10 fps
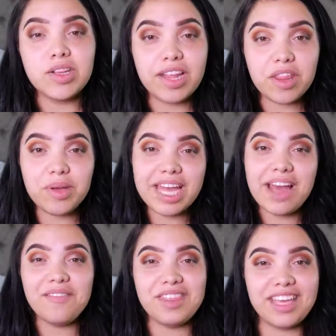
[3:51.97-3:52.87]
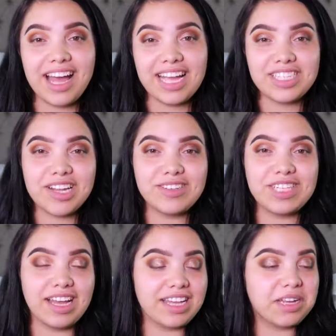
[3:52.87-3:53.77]
So now that we have the eyeshadow
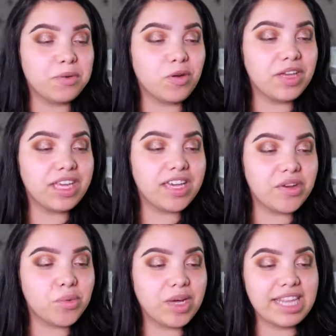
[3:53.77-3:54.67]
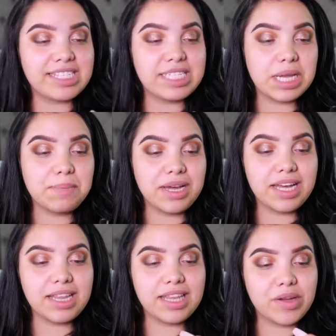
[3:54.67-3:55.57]
done, I'm going in with a
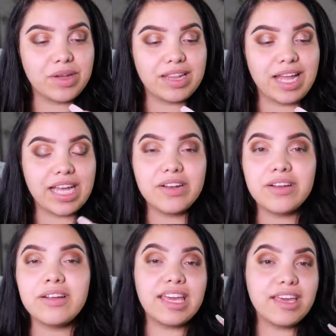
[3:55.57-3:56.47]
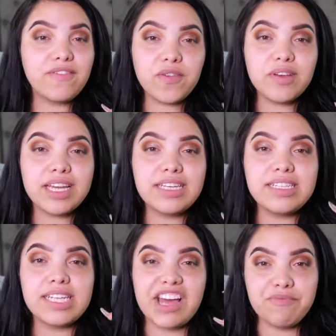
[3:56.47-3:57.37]
Sigma liquid liner. If you
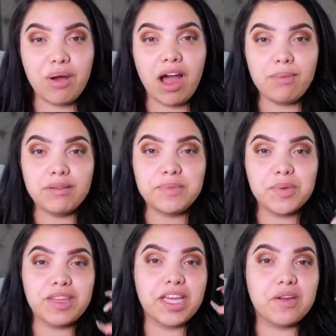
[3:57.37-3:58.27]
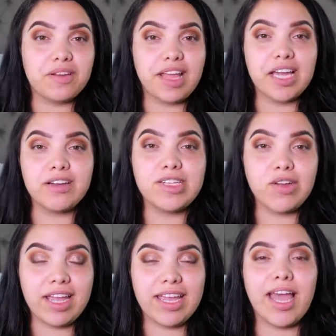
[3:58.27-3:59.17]
guys have problems with like your liner
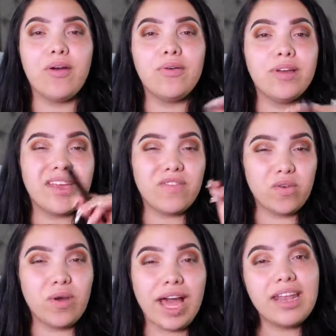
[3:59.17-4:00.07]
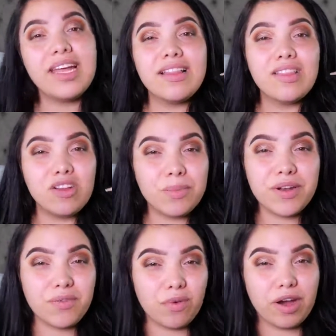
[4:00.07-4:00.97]
drying out, if you add a little bit
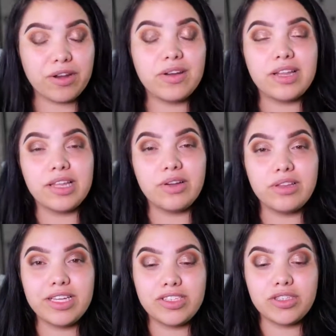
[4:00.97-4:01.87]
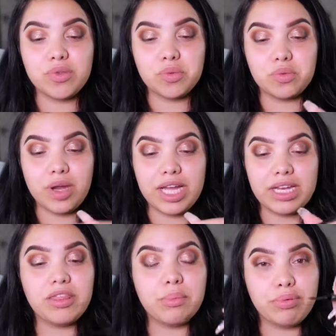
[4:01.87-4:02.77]
of water, literally just
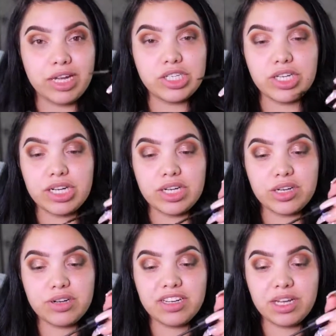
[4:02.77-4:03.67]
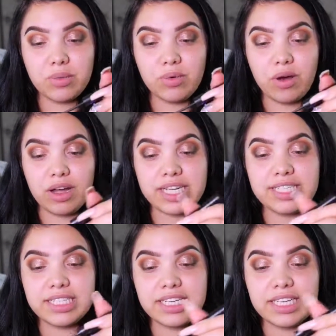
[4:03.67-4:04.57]
run the brush under, it will
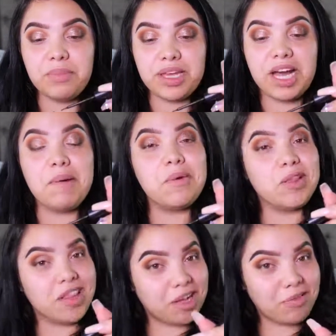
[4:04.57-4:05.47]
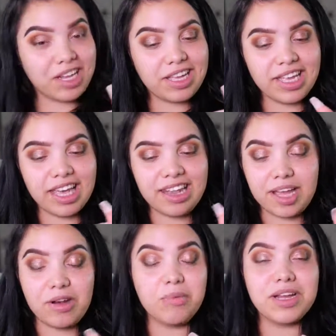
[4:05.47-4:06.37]
honestly become liquidy again.
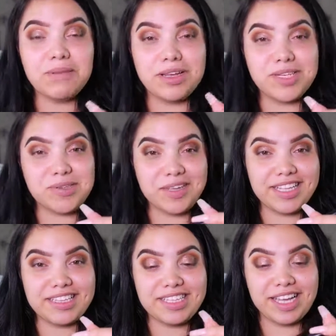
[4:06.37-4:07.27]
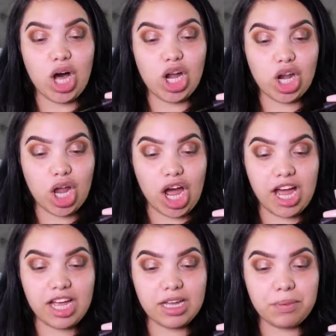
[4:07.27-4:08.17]
I don't recommend doing this like a
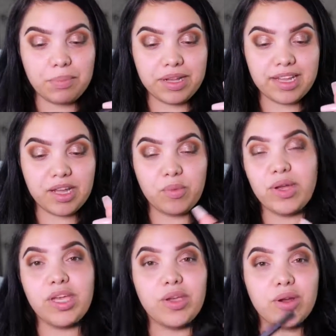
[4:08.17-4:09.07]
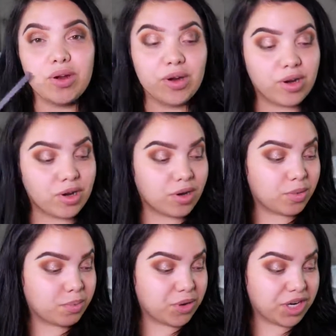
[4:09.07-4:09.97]
lot, but like when
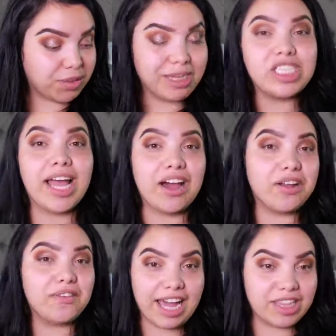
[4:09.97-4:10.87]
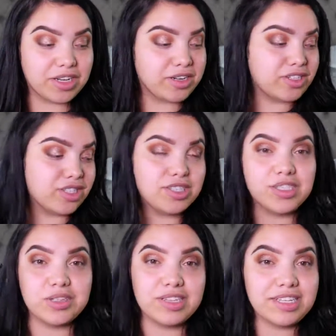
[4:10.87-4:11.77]
you're pretty much out of eyeliner,
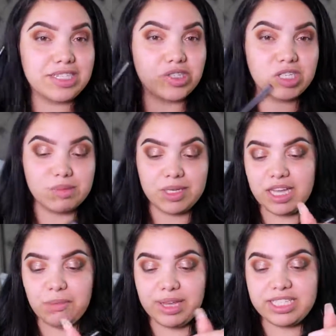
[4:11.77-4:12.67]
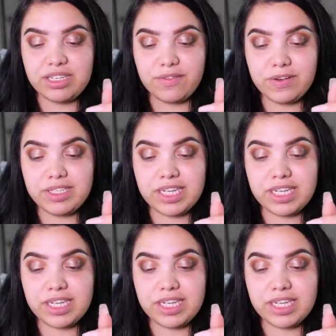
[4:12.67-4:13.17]
just do this and trust me, it makes a difference.